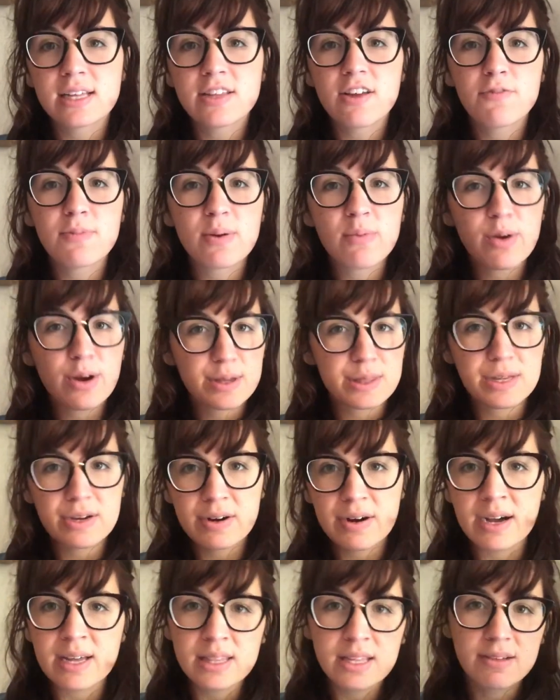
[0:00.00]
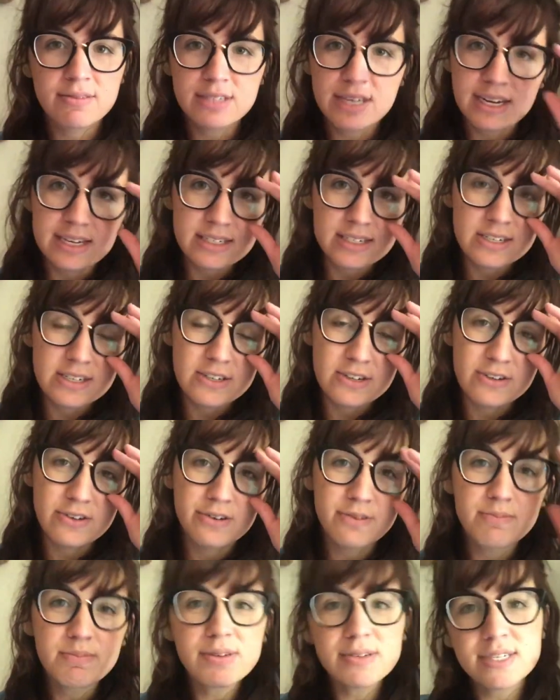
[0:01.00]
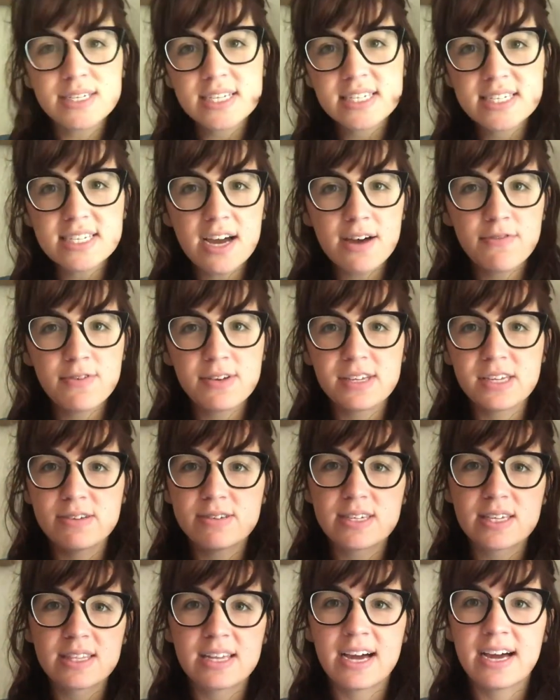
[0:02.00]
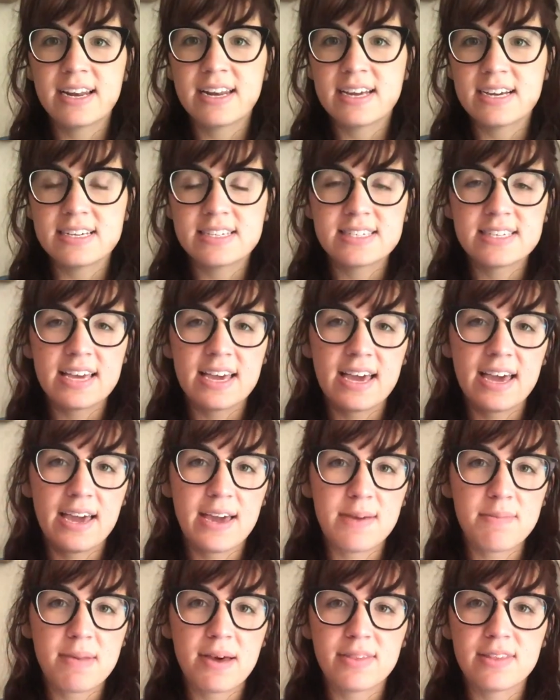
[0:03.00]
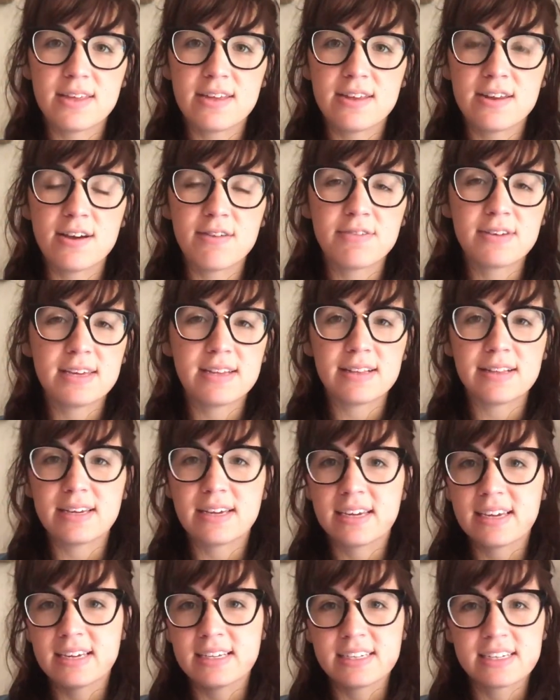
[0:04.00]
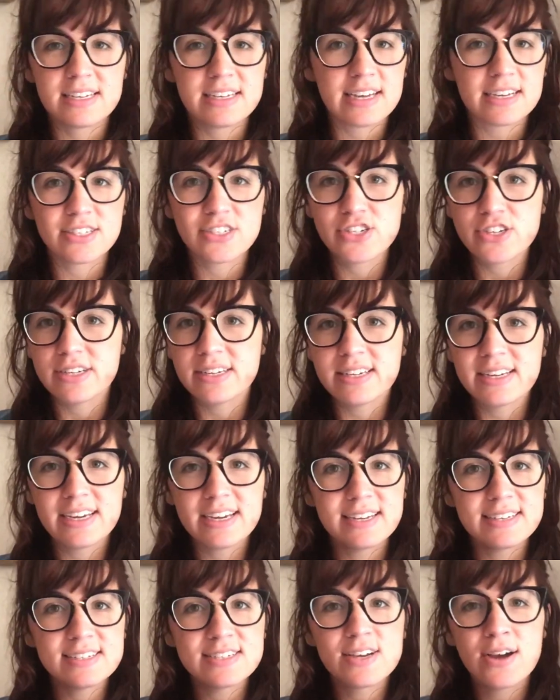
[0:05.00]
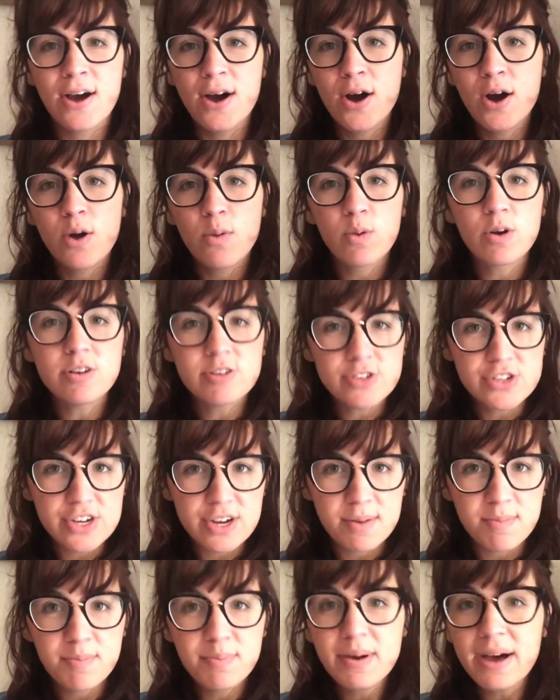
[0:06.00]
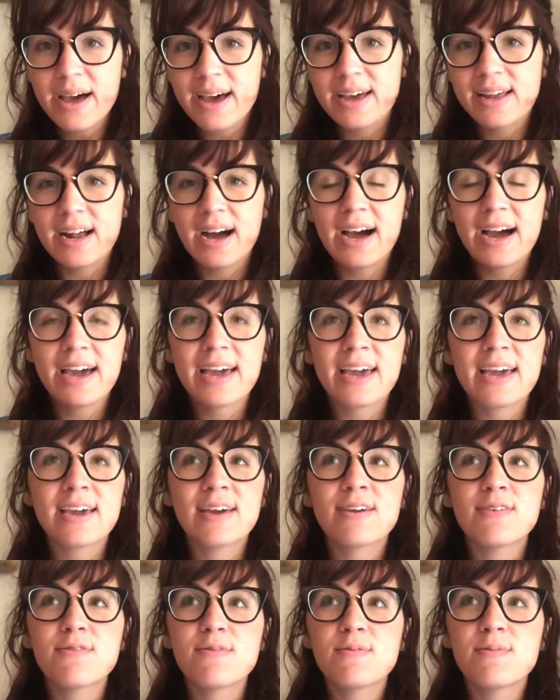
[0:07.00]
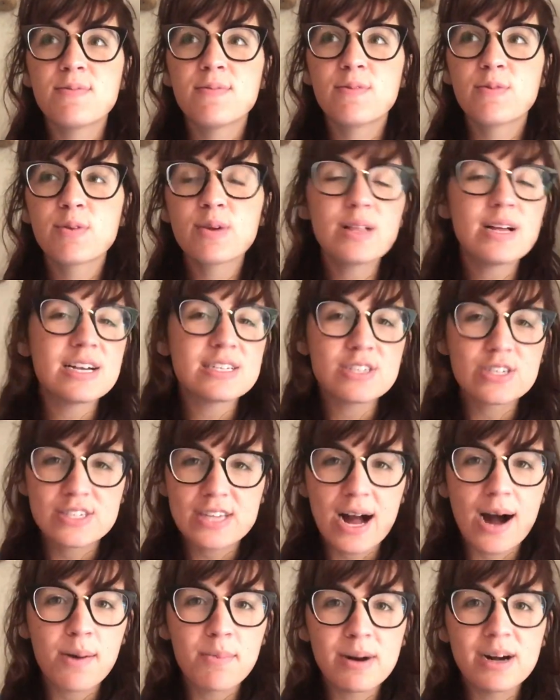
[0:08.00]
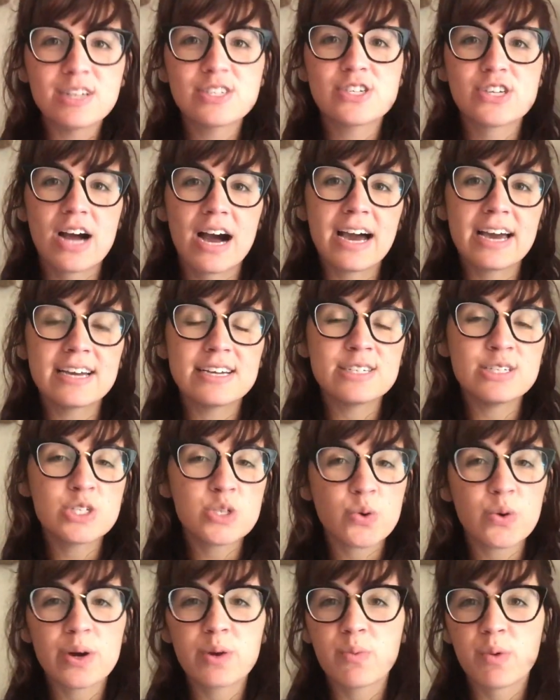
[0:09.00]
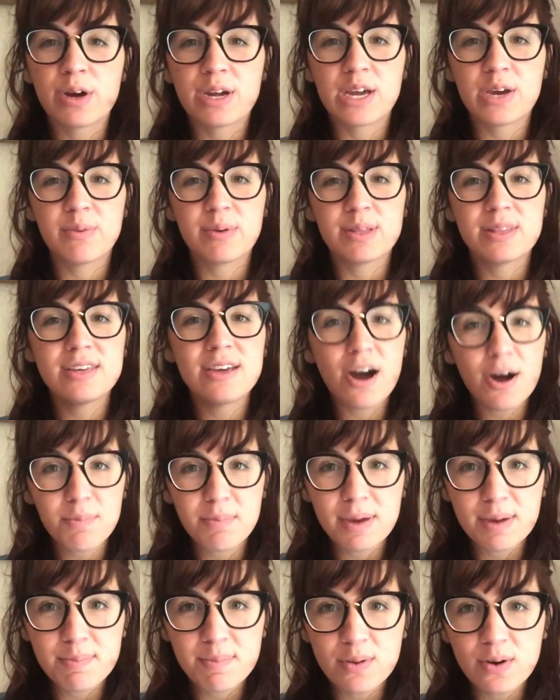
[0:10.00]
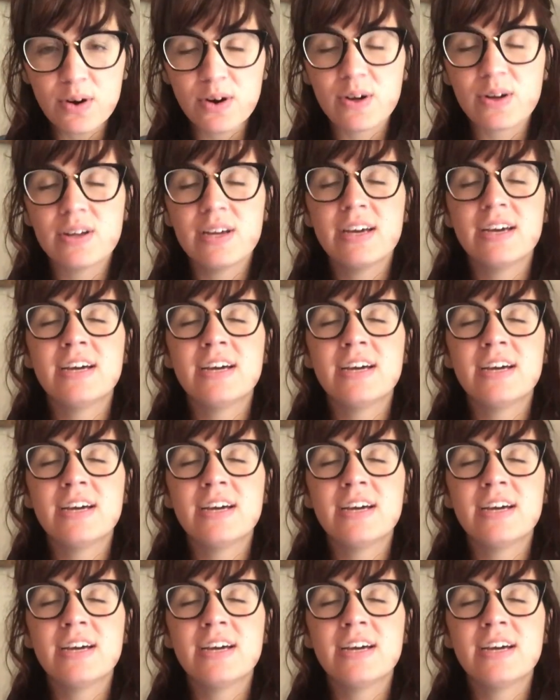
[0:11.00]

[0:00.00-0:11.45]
I loved my work there. I loved getting to do music stuff and using that as a method of healing and connection and worship. But I realized just how much I enjoyed working with young people,